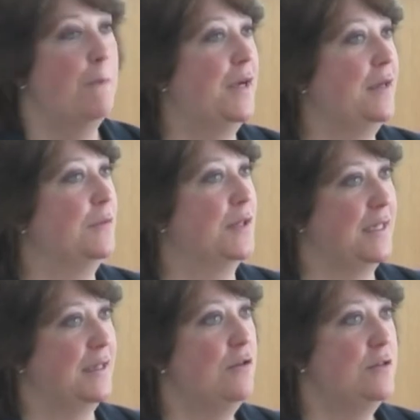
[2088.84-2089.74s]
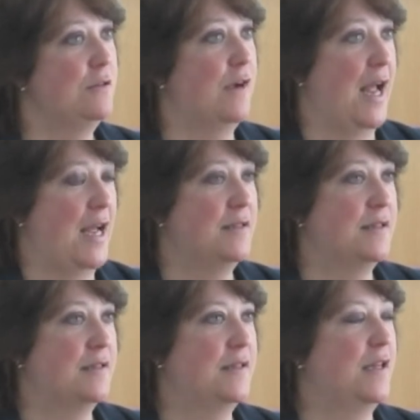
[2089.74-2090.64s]
But what it also adds
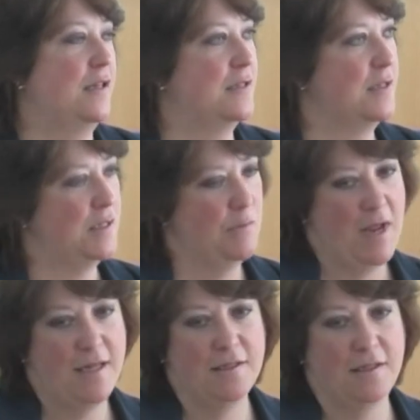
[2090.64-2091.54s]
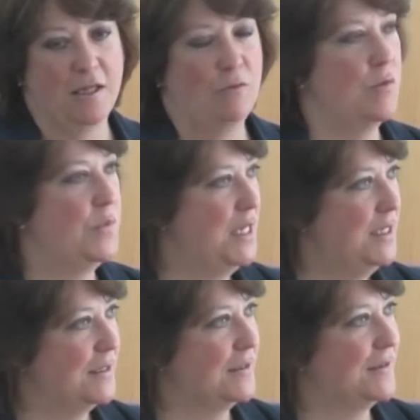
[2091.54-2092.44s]
is that a systematic and
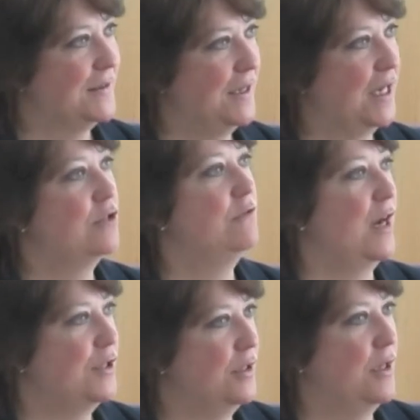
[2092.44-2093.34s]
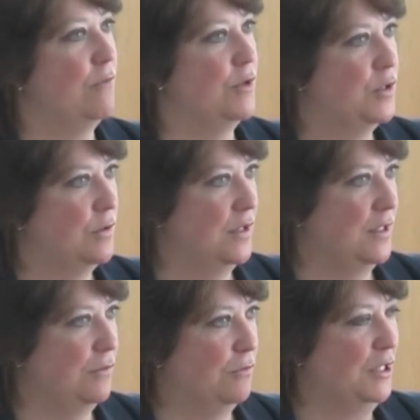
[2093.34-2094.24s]
repeated extraction and
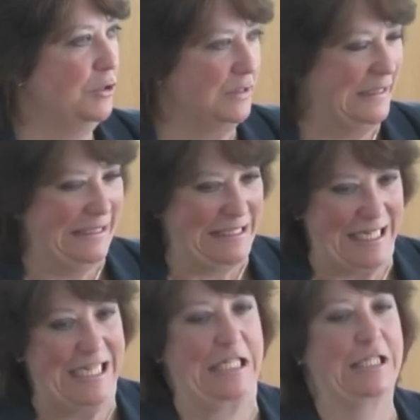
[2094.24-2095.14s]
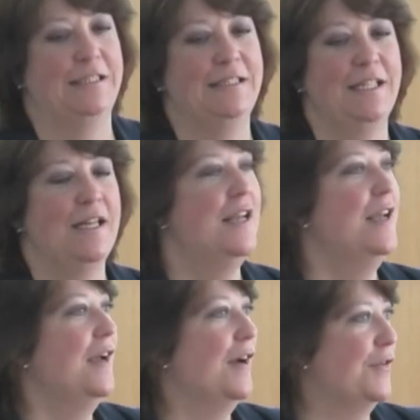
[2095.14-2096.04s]
reutilization
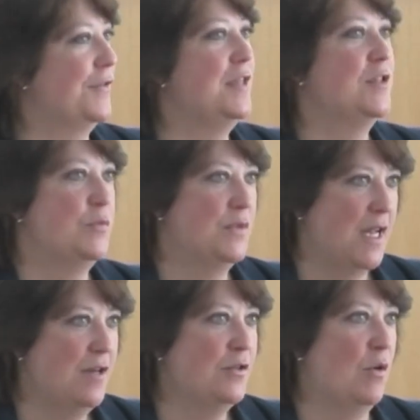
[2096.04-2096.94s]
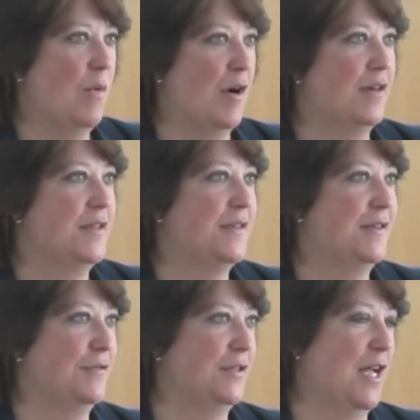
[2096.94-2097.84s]
of insubstantial parts
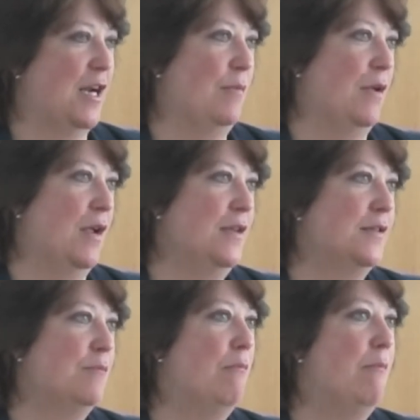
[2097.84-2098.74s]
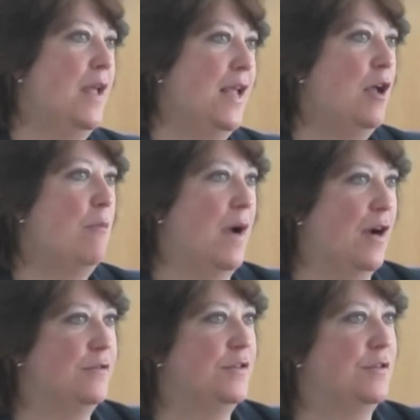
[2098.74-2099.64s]
of a database may
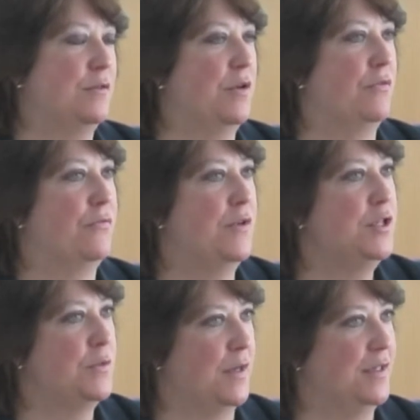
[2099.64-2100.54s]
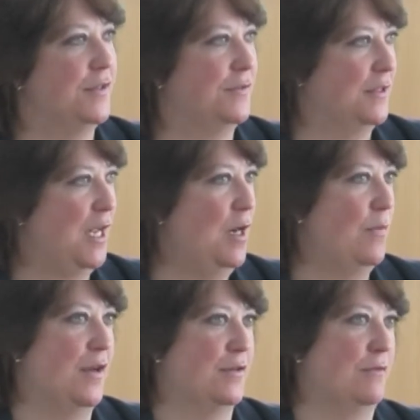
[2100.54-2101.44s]
amount to an infringement of the
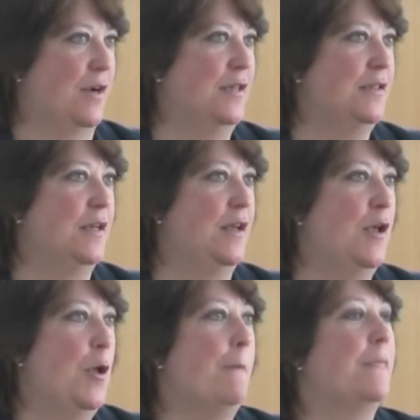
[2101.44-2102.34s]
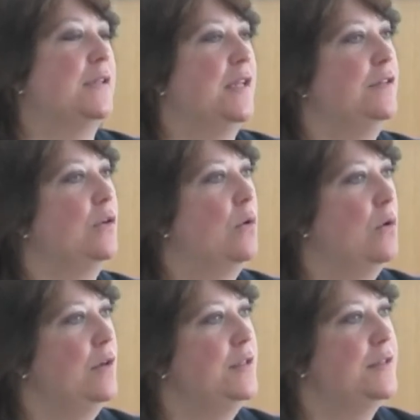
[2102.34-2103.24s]
database right, but then the
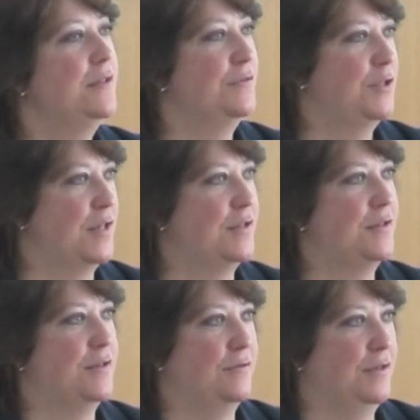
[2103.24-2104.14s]
Court of Justice of